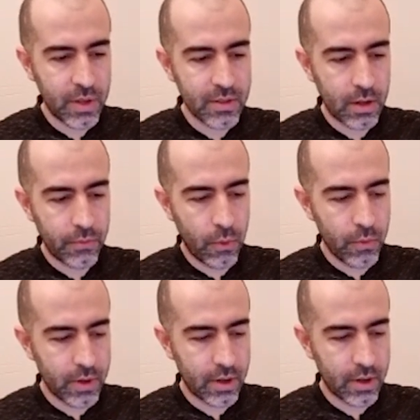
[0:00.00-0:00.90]
it's going to
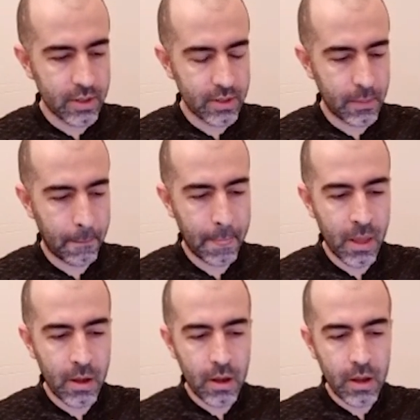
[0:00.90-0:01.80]
forward us
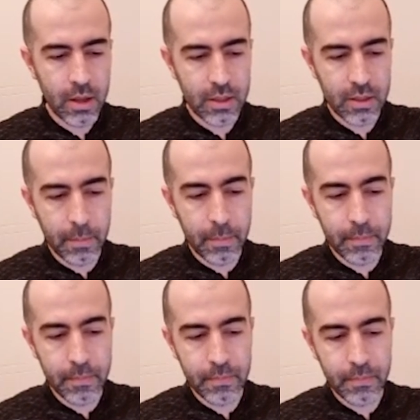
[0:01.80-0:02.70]
the
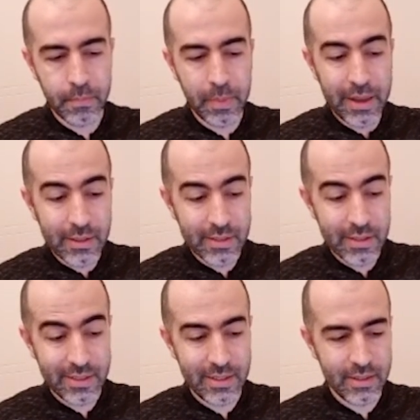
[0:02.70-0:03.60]
build
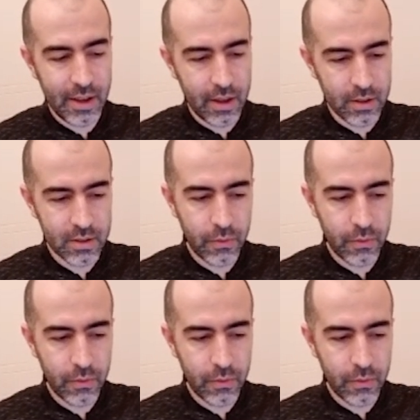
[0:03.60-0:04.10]
details.